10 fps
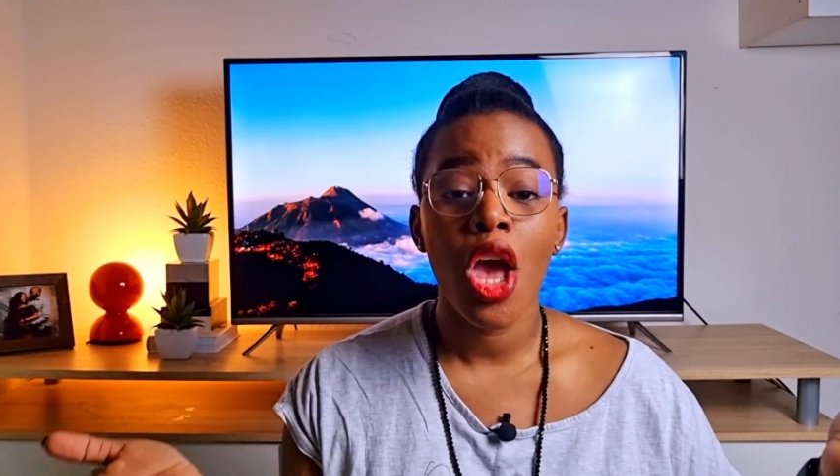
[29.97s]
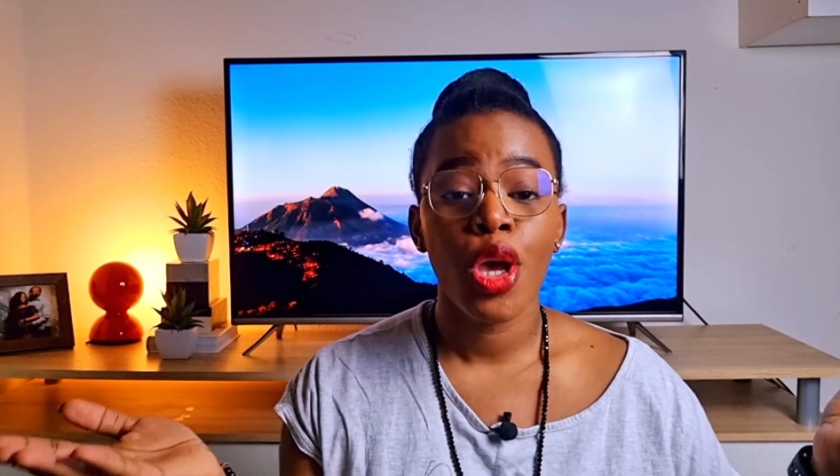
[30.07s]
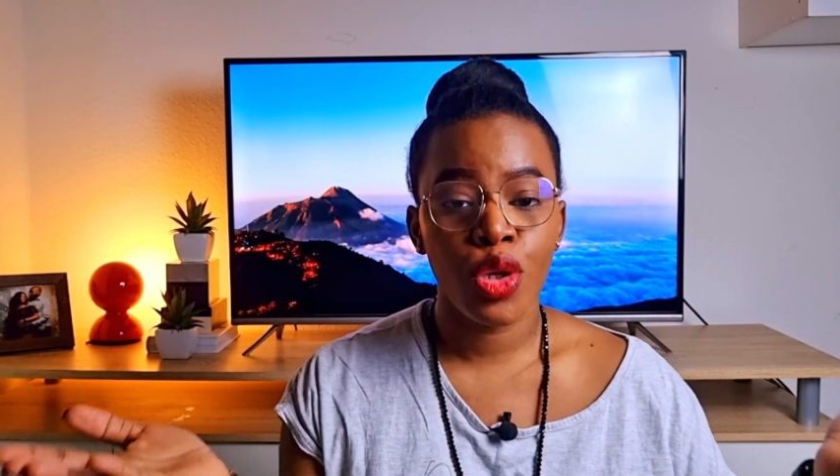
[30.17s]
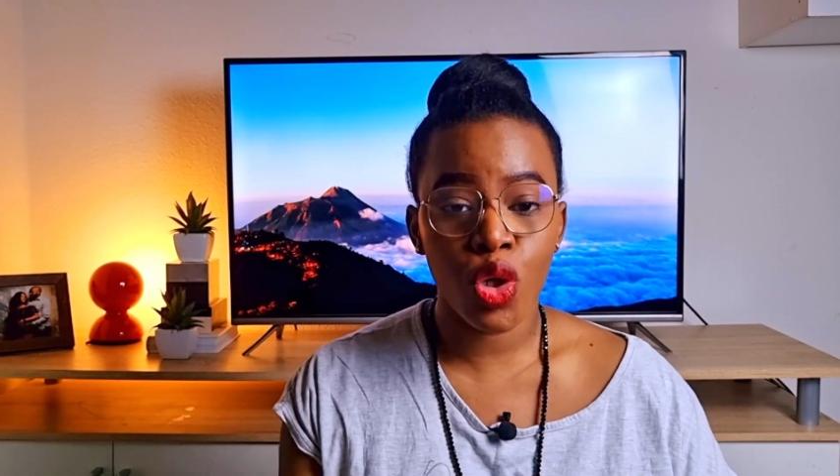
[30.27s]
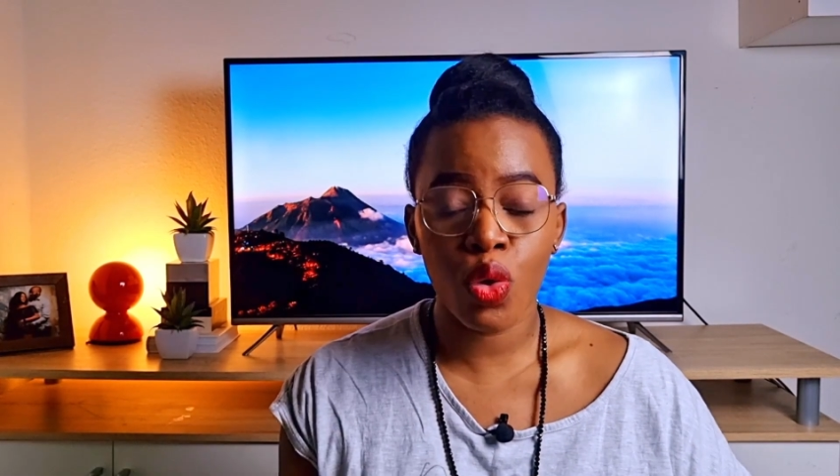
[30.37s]

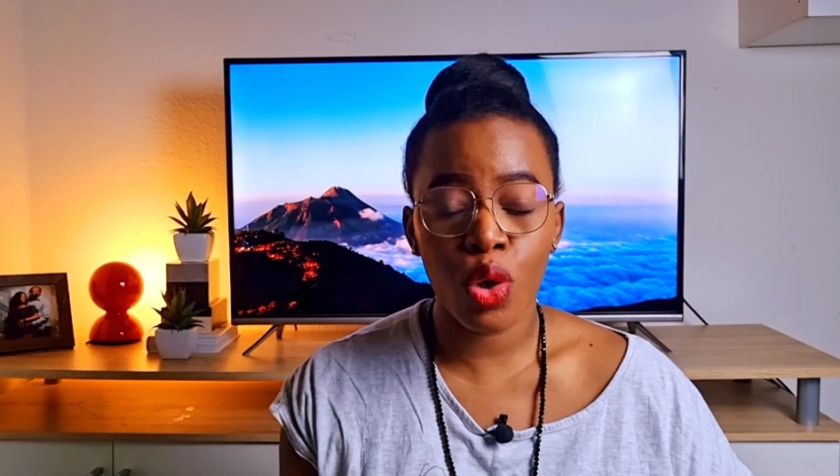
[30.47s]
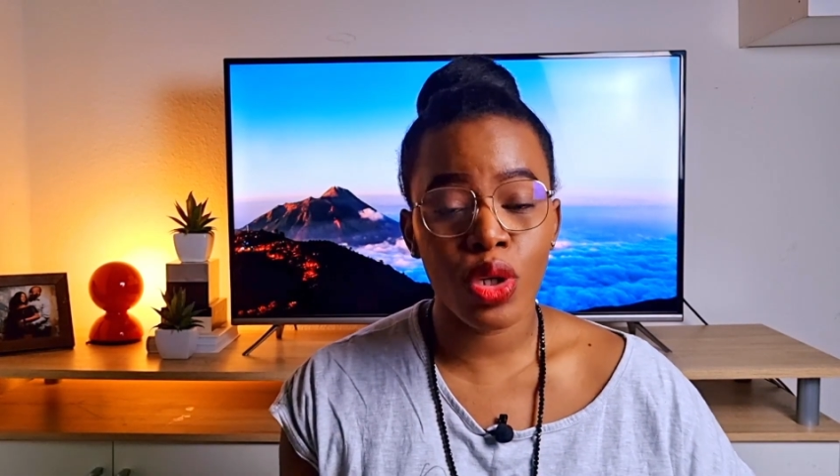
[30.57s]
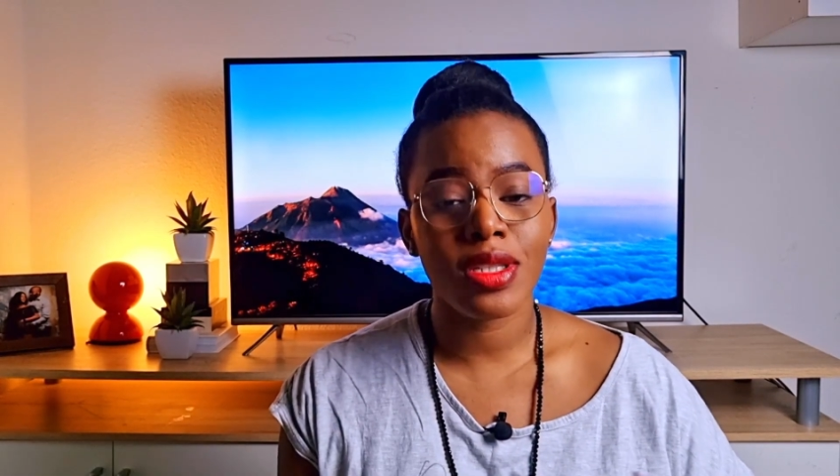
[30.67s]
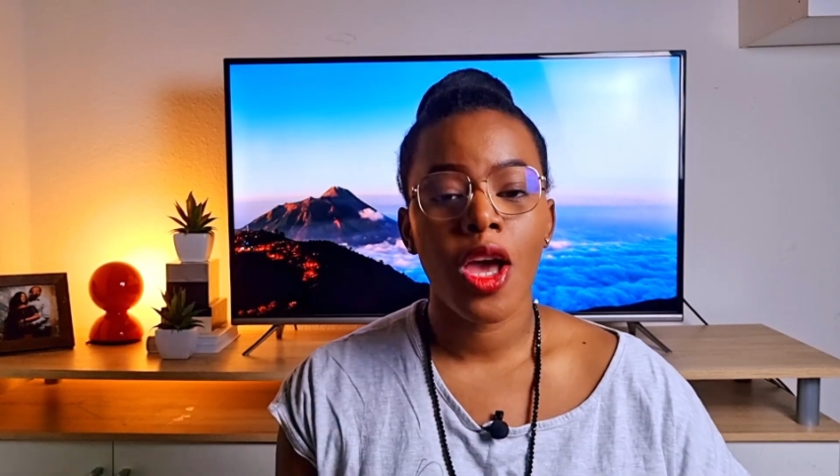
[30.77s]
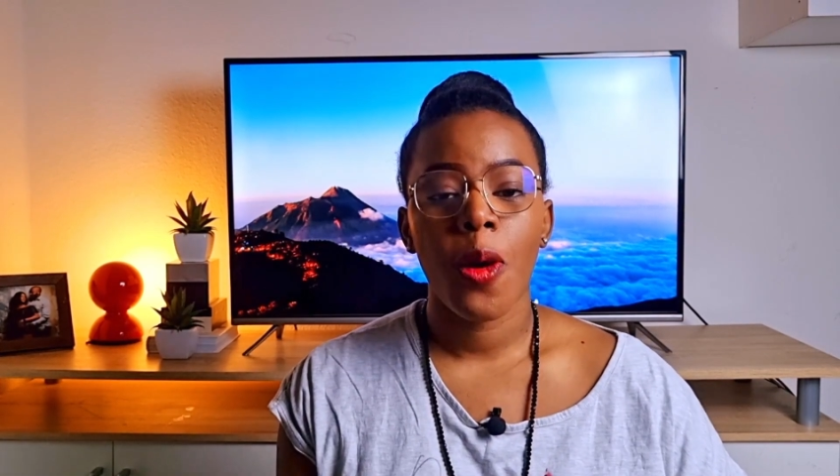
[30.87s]
euros
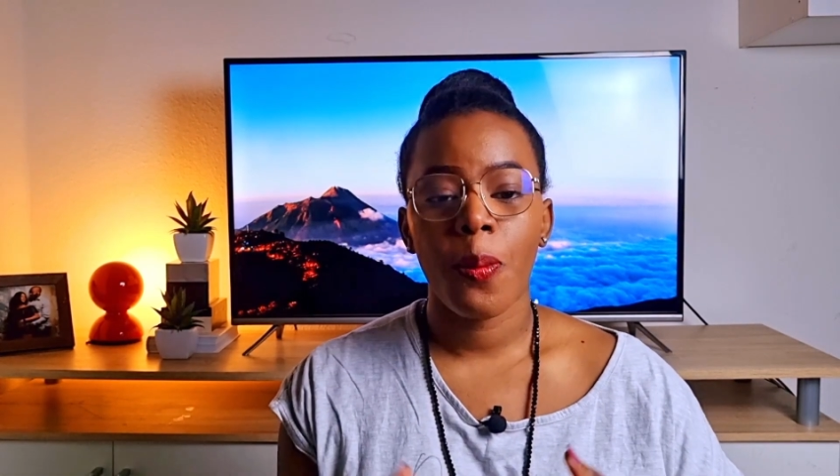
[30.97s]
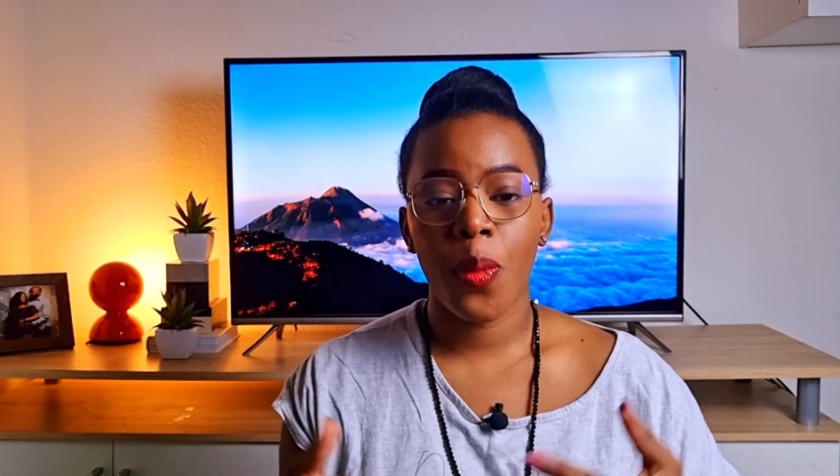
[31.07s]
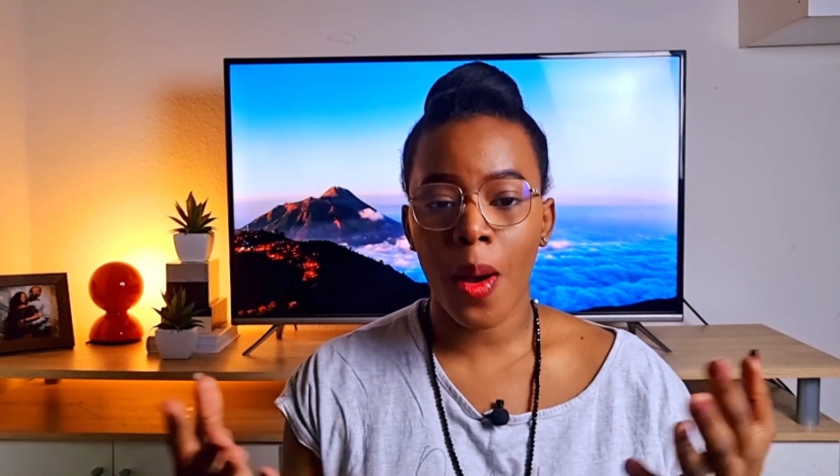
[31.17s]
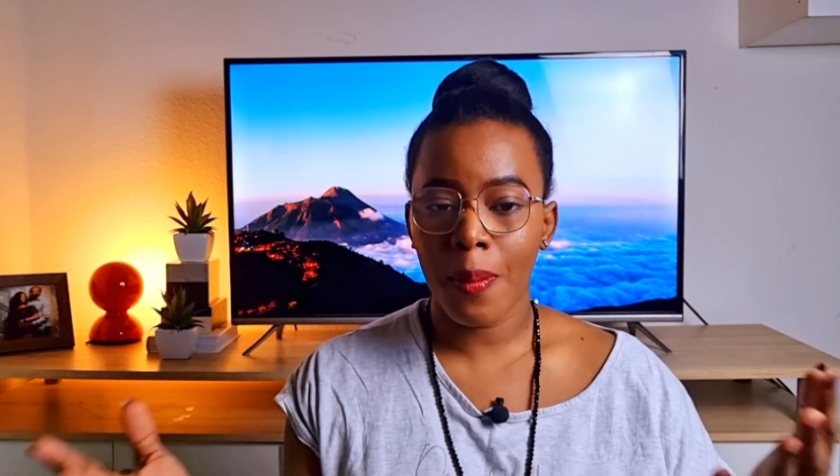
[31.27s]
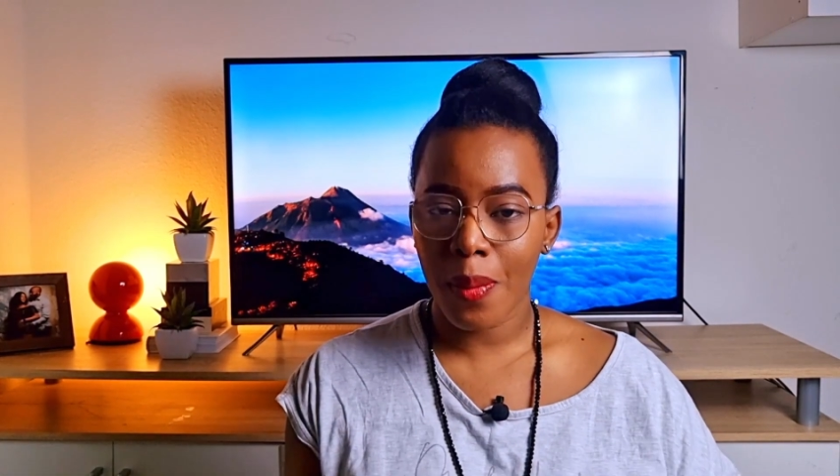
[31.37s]

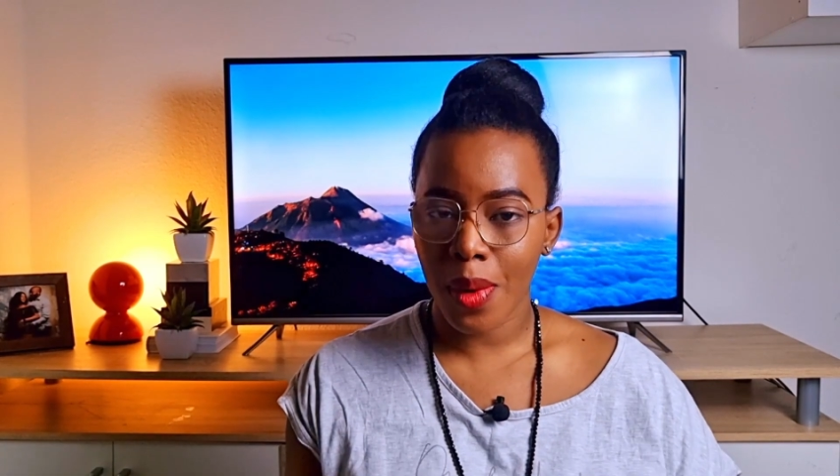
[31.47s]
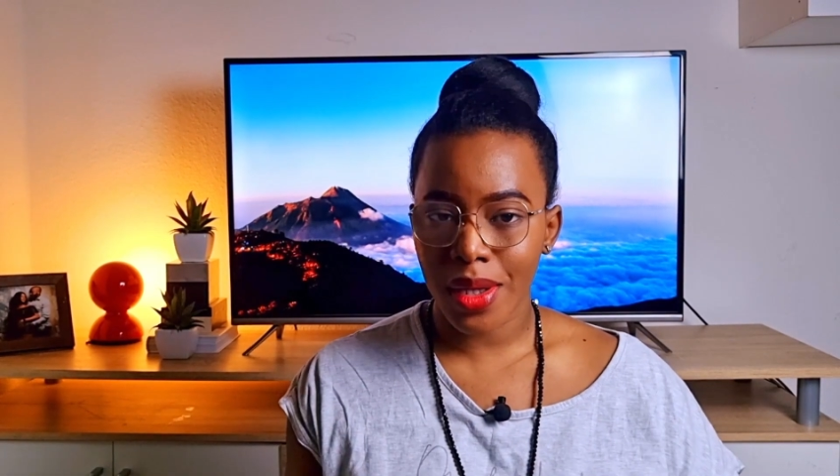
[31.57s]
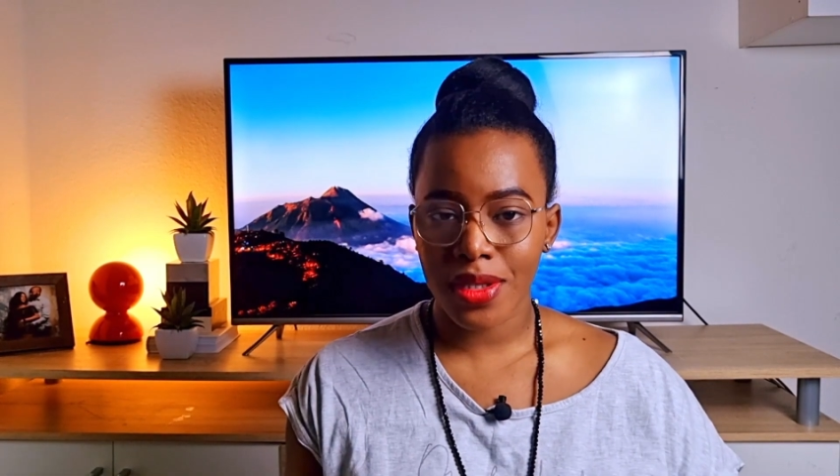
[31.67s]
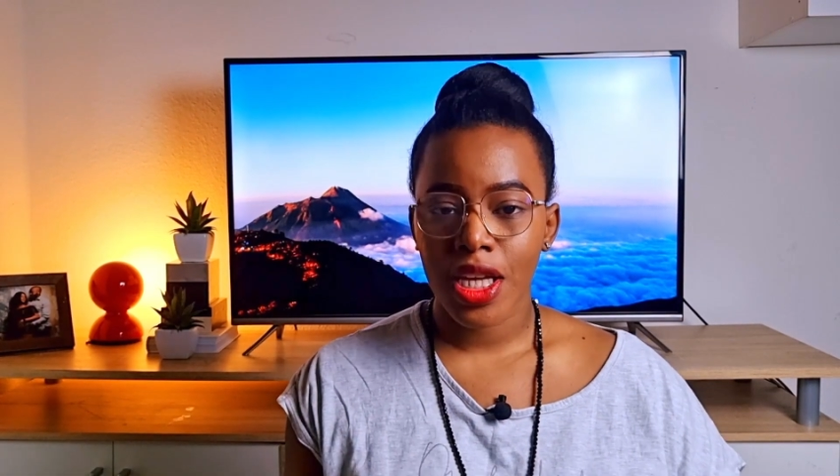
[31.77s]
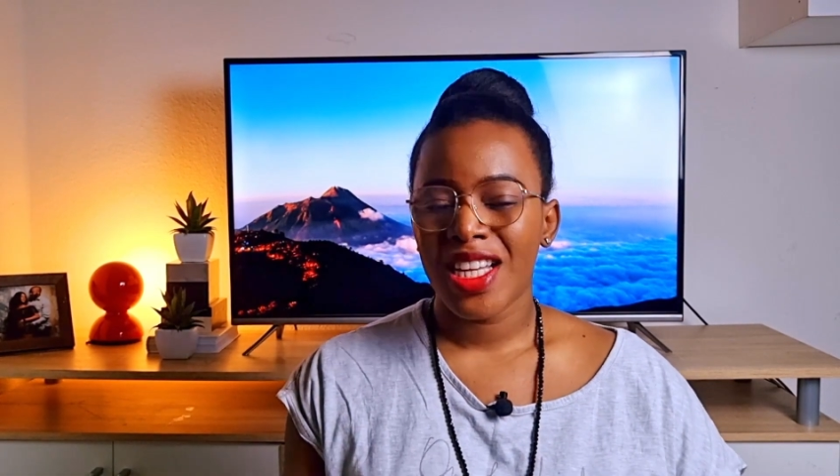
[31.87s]
per month.